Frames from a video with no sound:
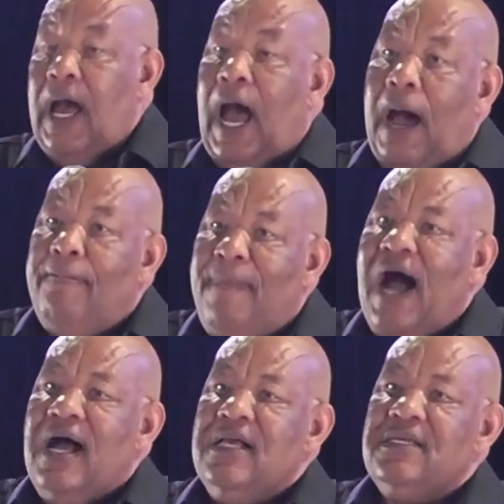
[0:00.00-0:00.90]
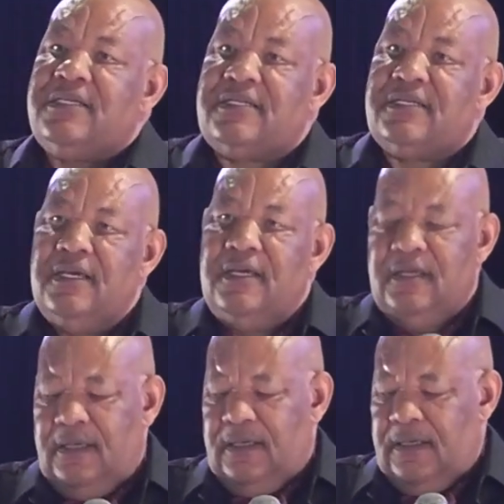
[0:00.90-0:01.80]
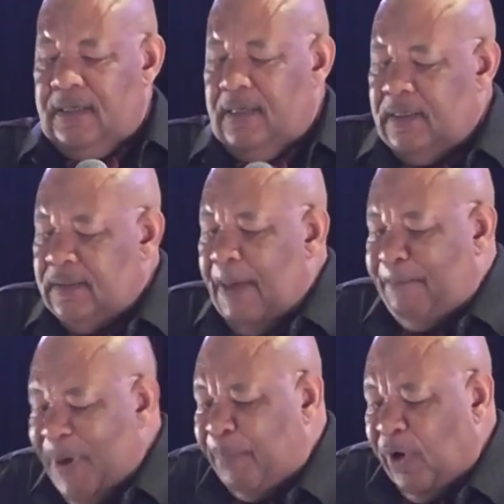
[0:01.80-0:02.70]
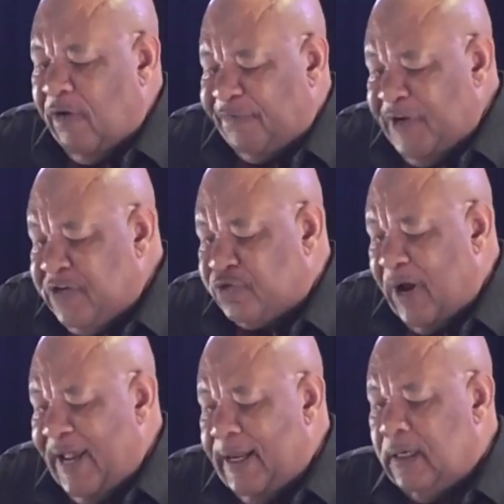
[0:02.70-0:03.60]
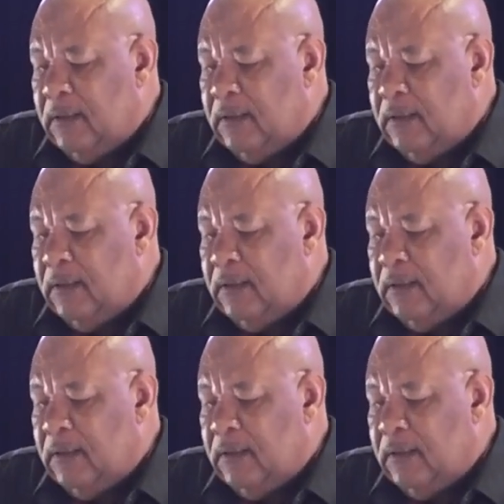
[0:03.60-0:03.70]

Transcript: amongst the people of Israel.